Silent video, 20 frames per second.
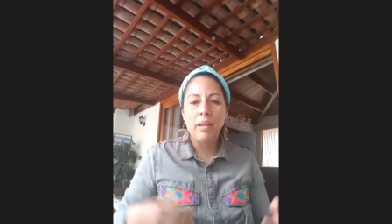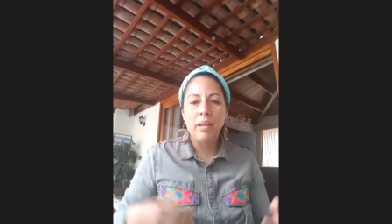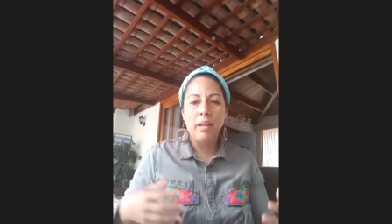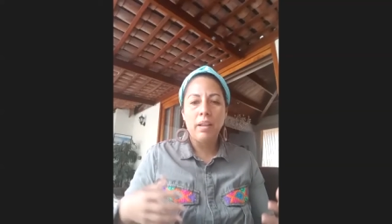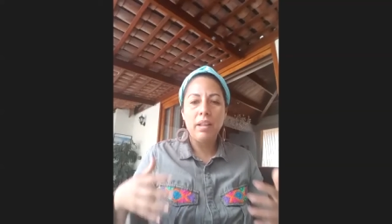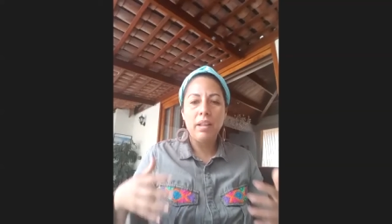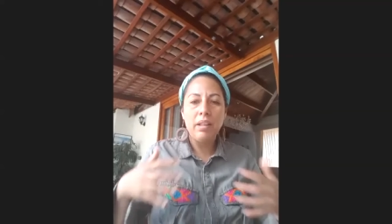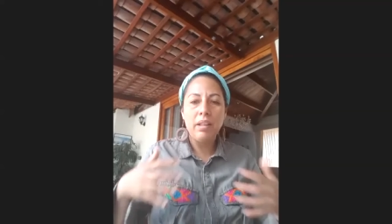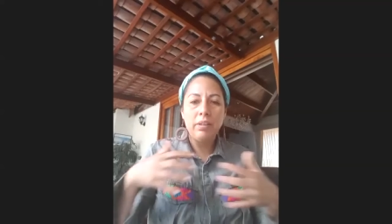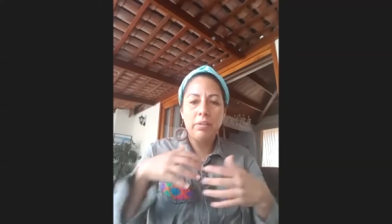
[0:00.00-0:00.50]

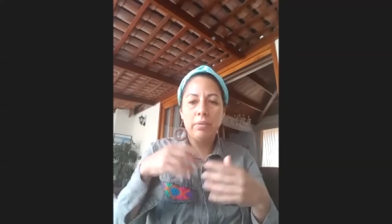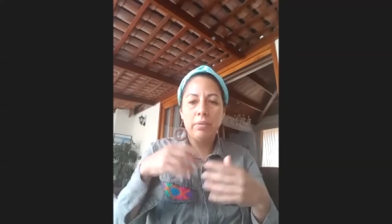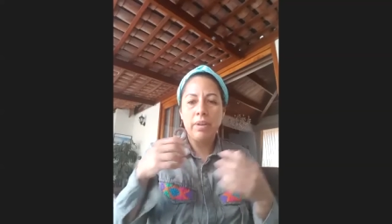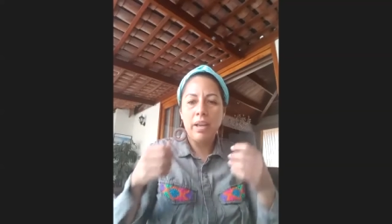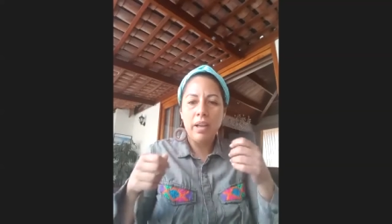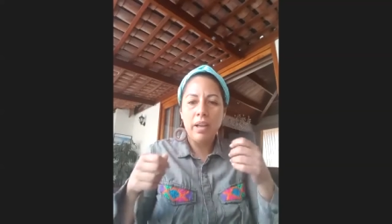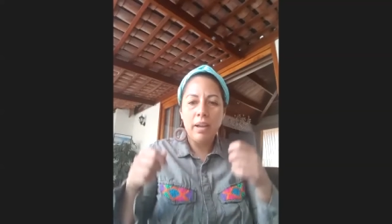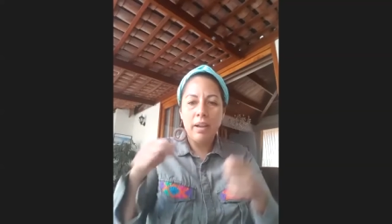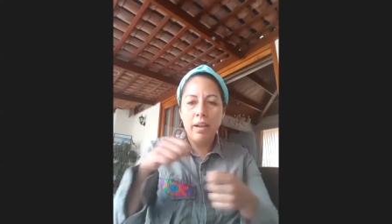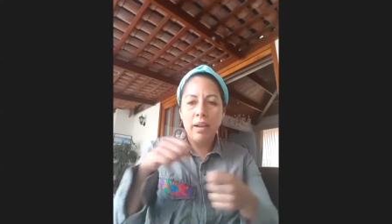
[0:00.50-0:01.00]

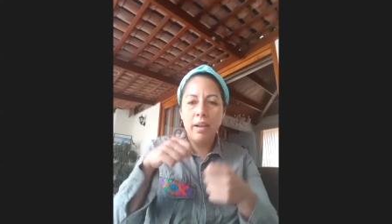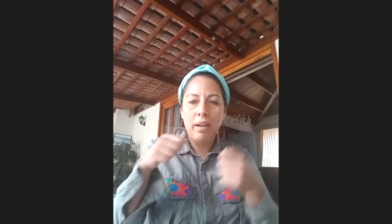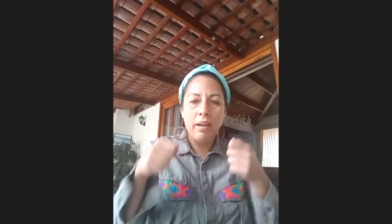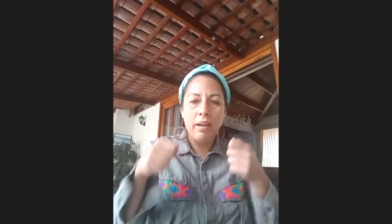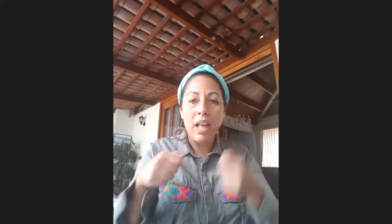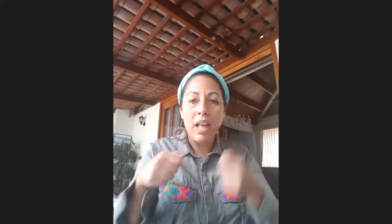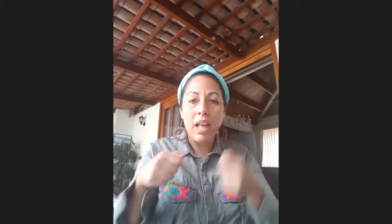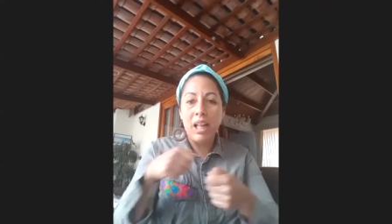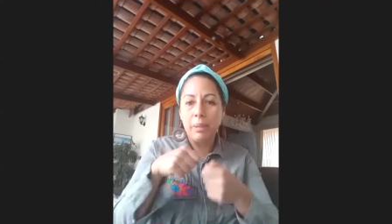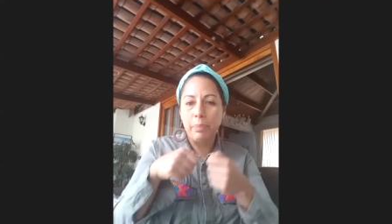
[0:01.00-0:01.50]
intra
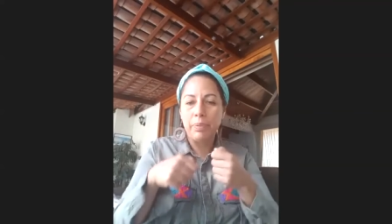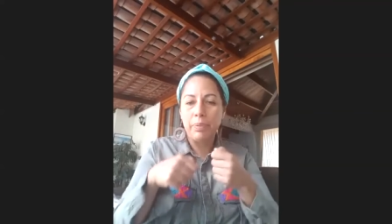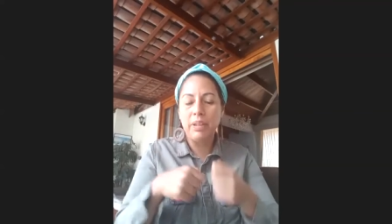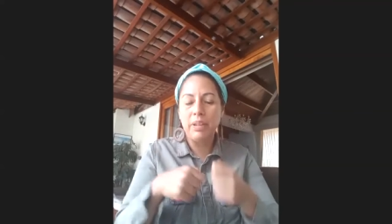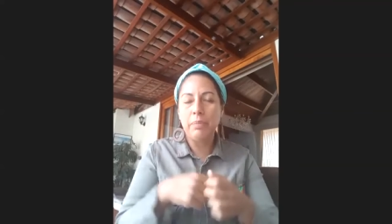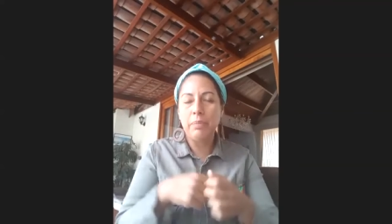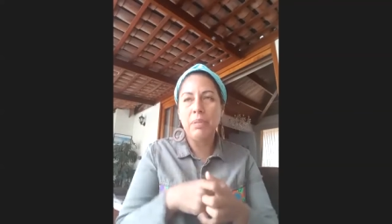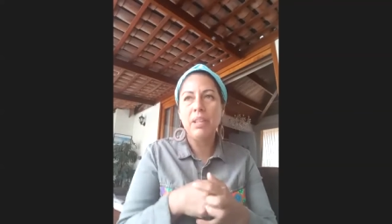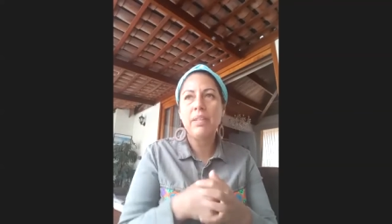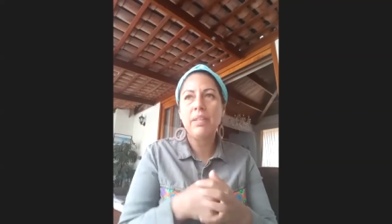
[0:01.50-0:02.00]
help.
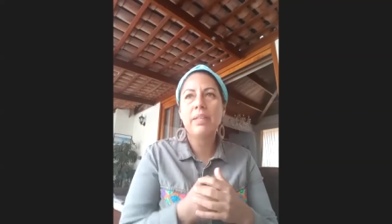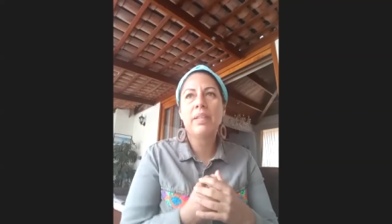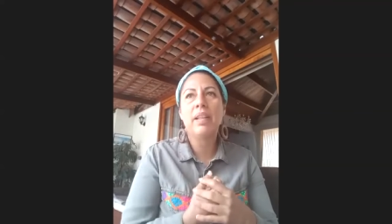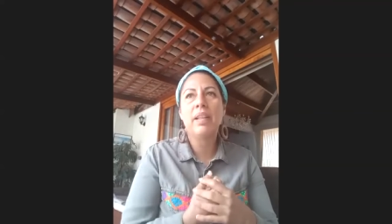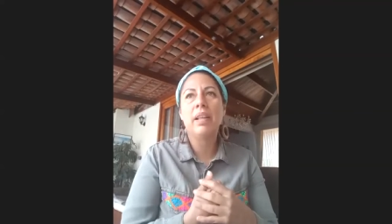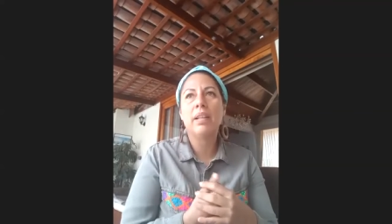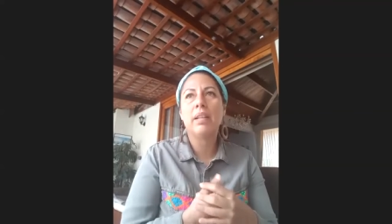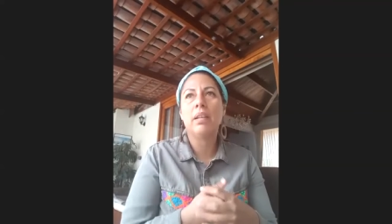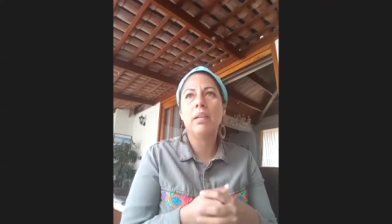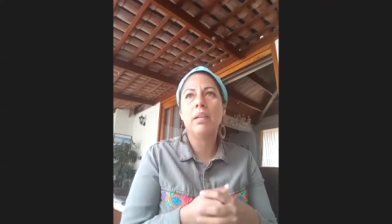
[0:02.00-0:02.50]
It means
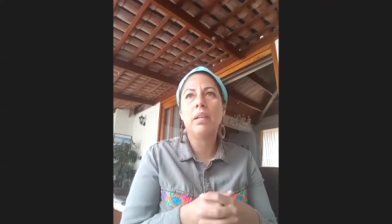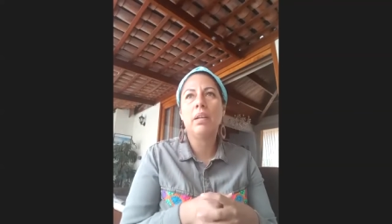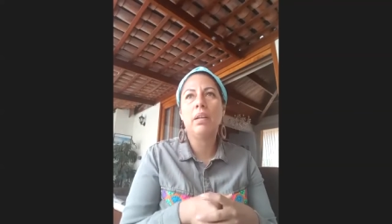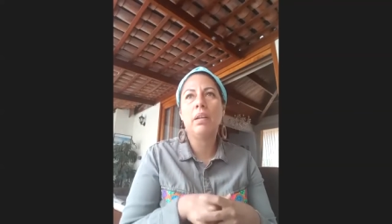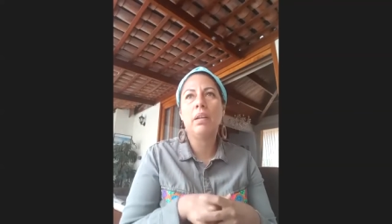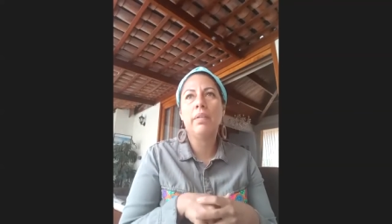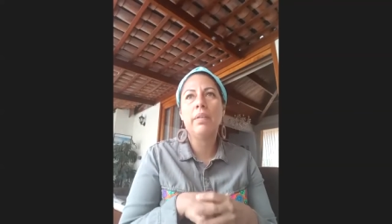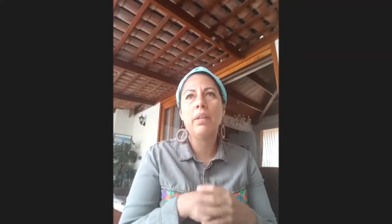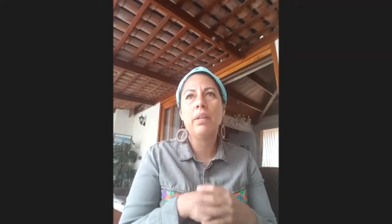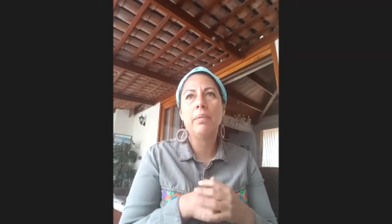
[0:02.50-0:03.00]
like
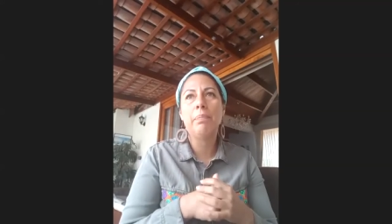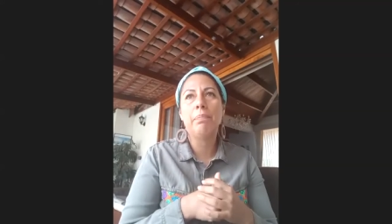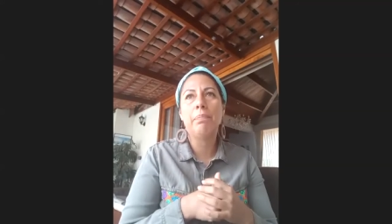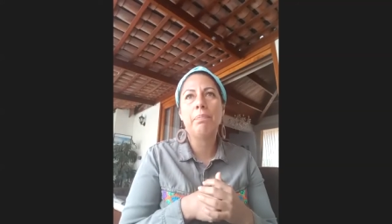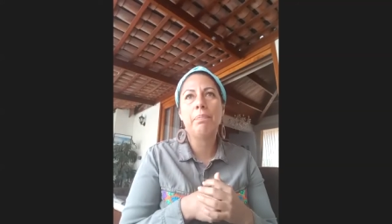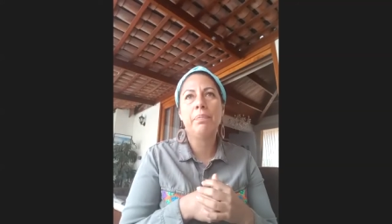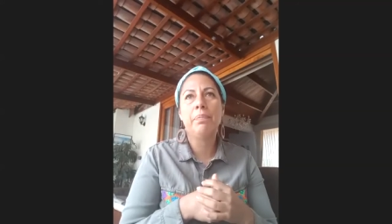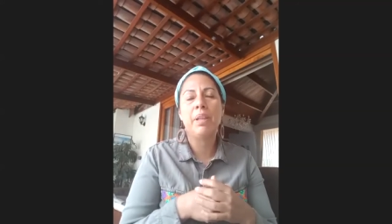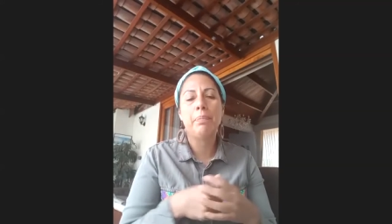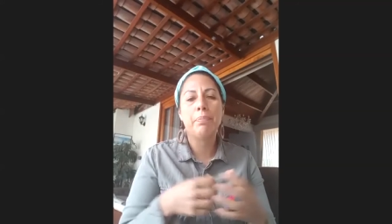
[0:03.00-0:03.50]

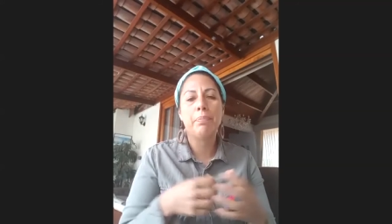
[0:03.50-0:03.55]
the